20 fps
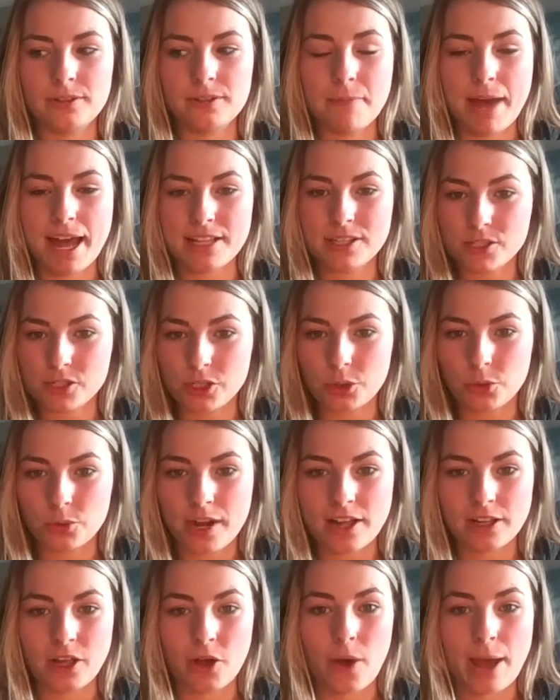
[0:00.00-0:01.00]
Matt
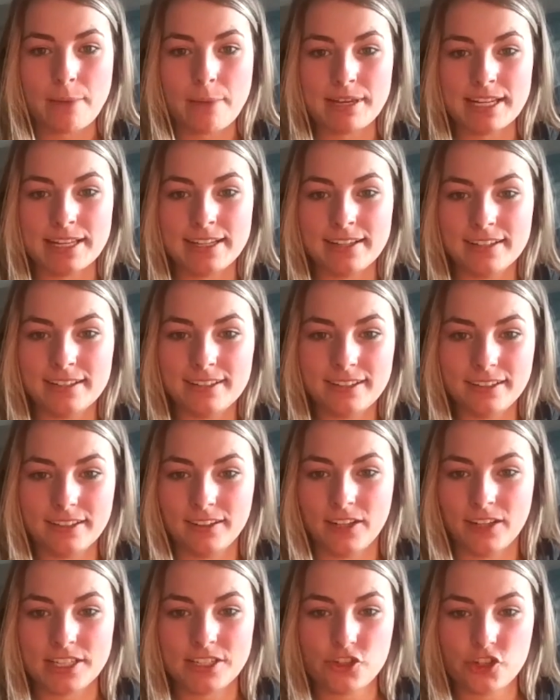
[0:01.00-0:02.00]
Zuccarello, I mean,
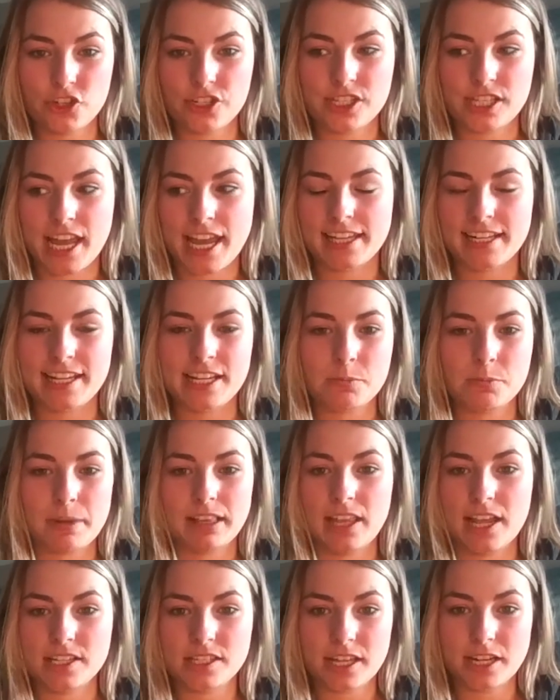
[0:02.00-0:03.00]
let's just say it, he's been
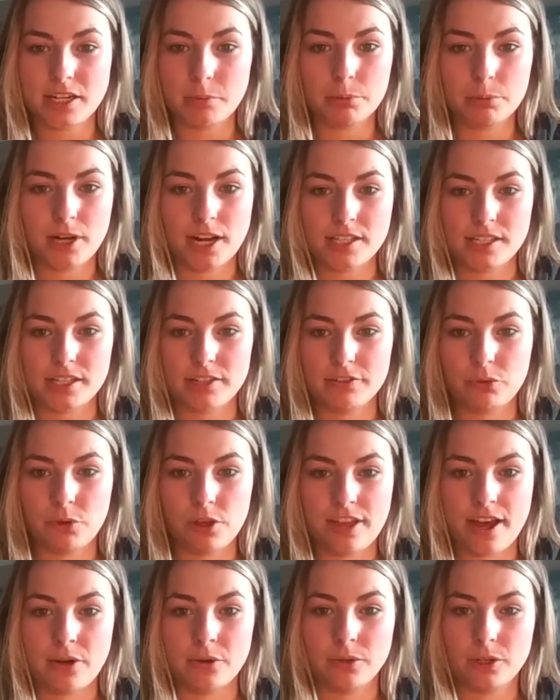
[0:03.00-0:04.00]
less than impressive
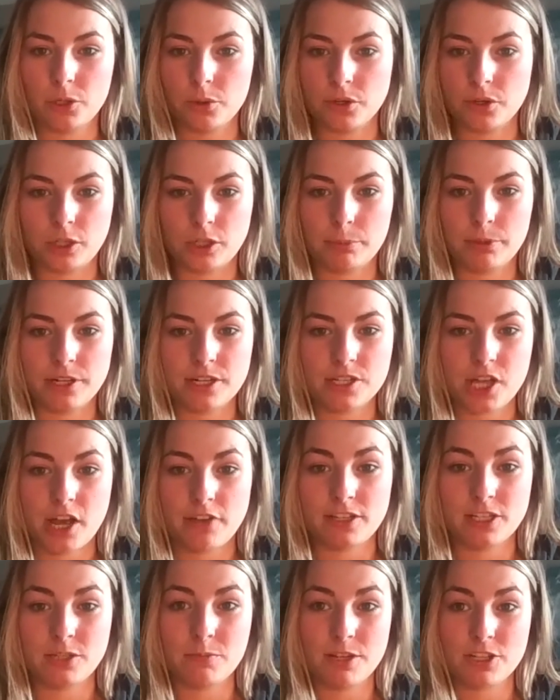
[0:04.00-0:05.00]
without Kirill
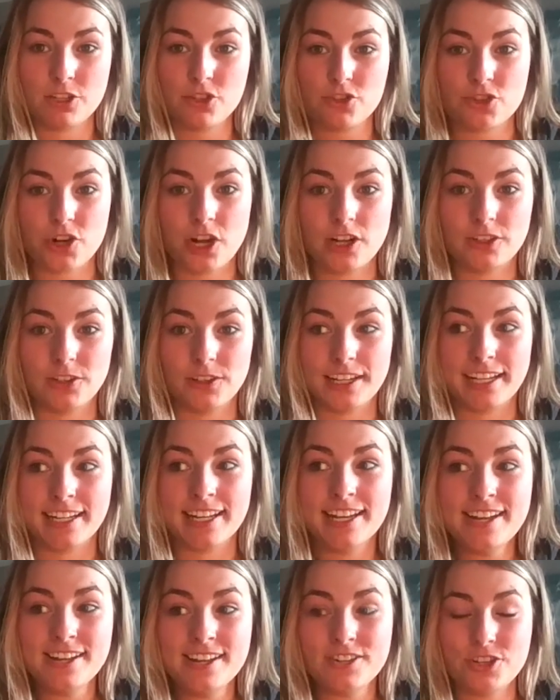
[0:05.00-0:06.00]
Kaprizov. He's been
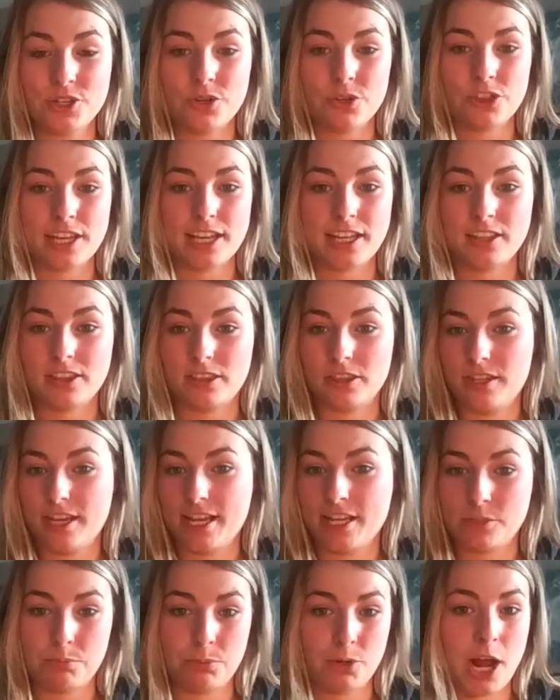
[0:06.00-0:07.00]
struggling. Do you think
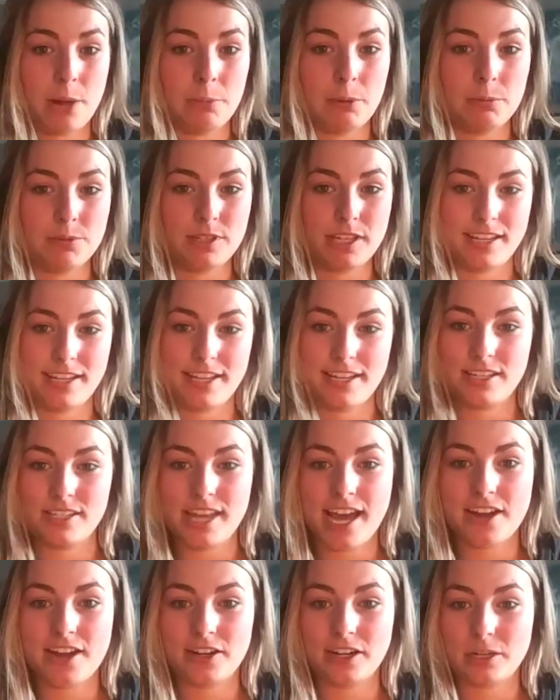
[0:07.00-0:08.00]
his problems that he's
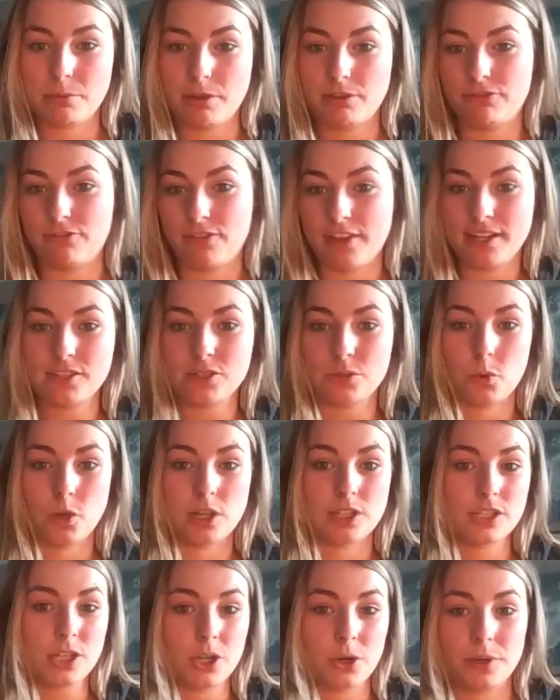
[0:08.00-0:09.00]
had are going to be fixed
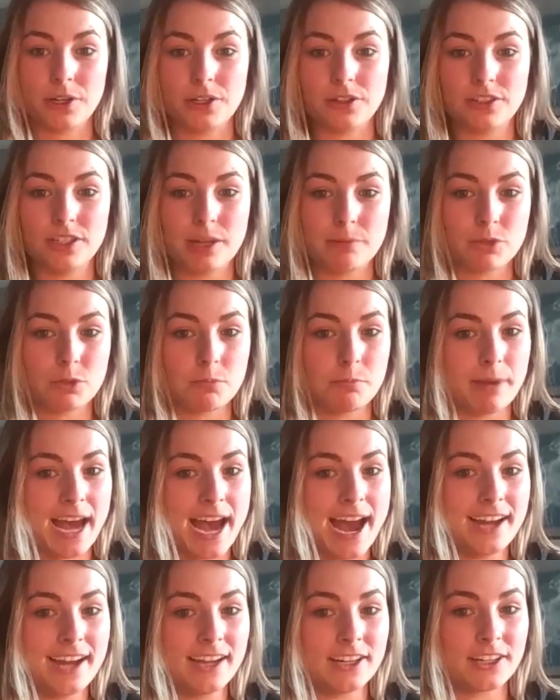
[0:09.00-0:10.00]
once Kirill comes
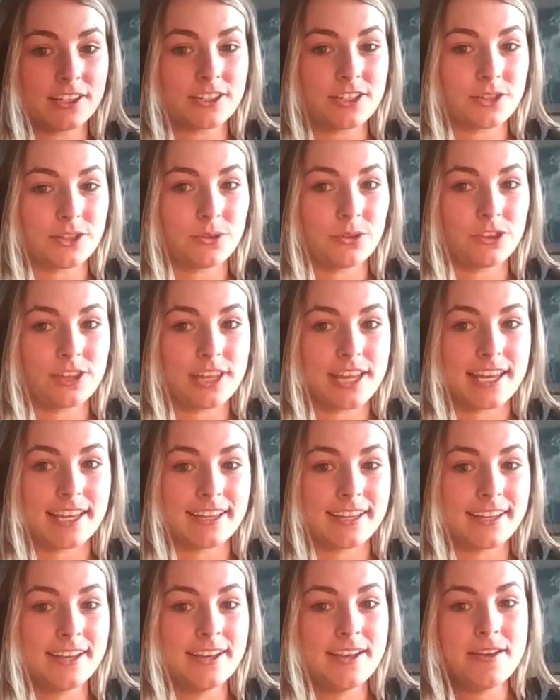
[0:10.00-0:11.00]
back, or do you
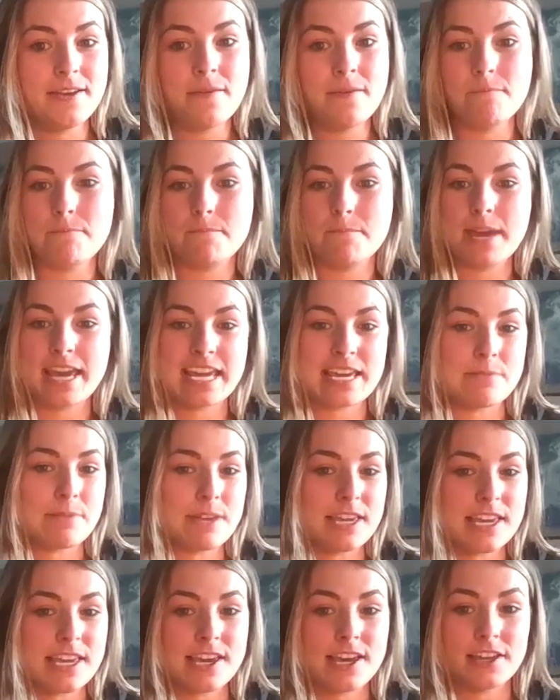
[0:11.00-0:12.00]
think
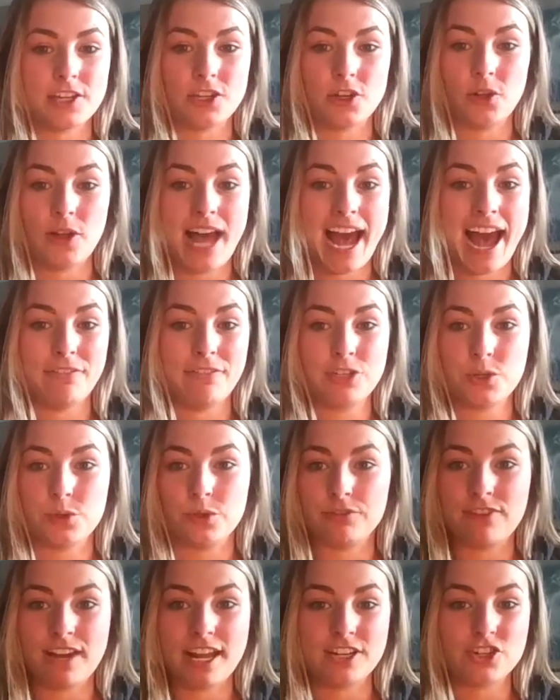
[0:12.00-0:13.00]
maybe you'll have to
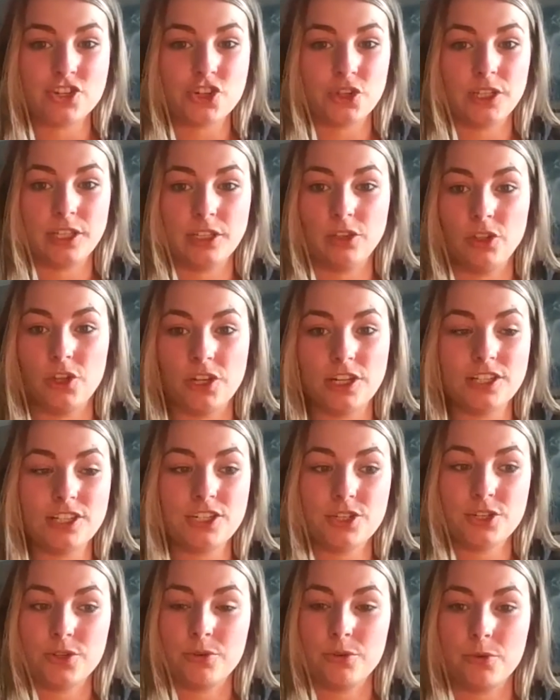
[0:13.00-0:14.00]
eventually look
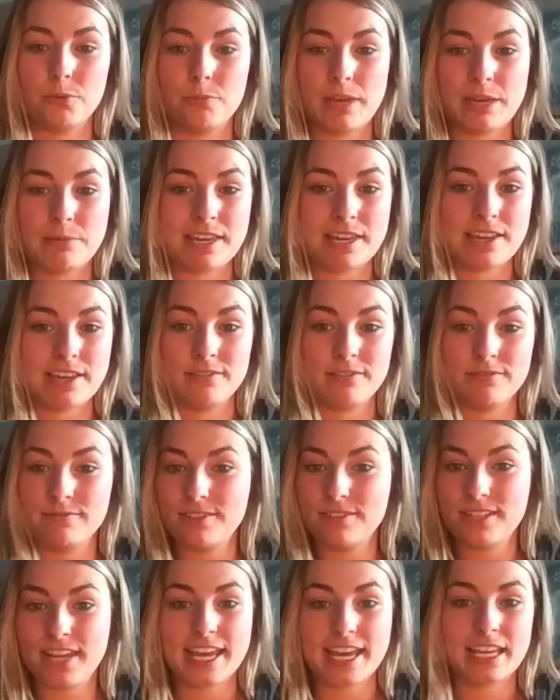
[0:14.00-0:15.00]
to maybe
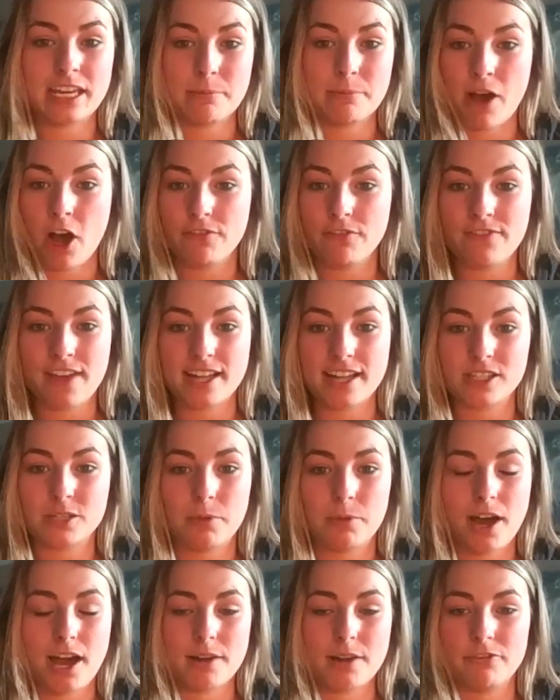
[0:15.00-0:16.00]
take him off that
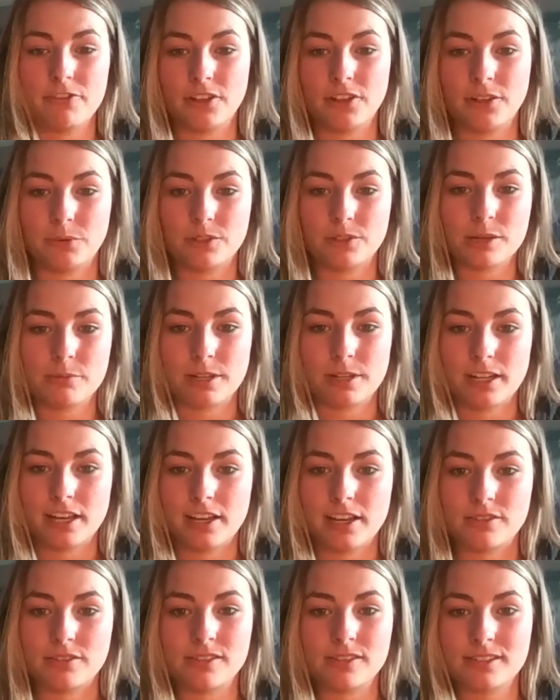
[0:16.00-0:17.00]
spot and fill it with somebody
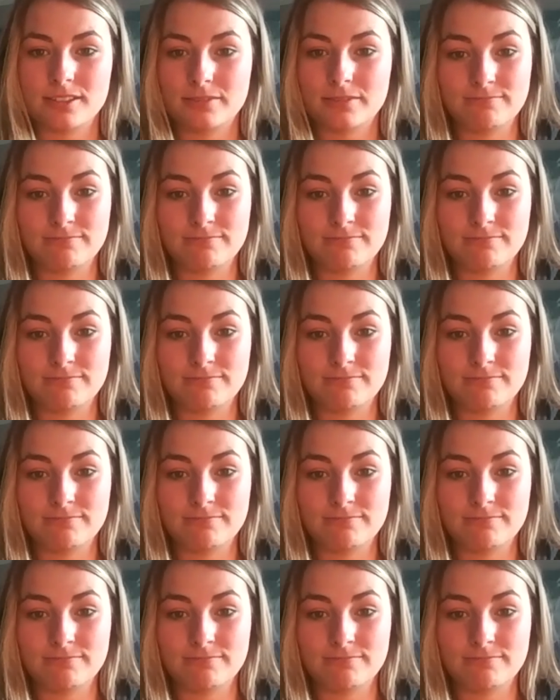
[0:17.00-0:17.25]
else.